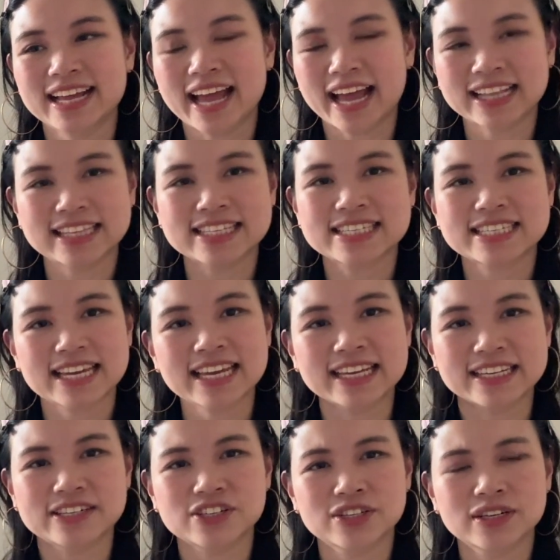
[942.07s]
at this
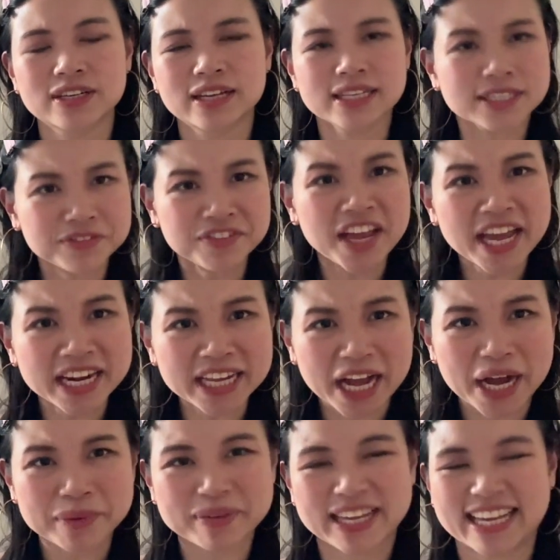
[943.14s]
stage. It's a fan
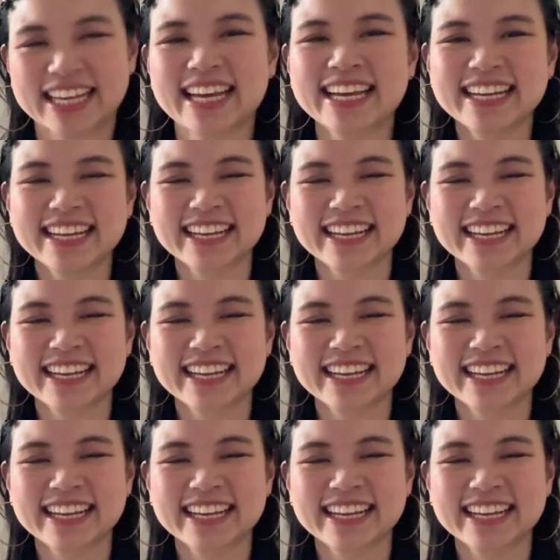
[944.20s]
comic.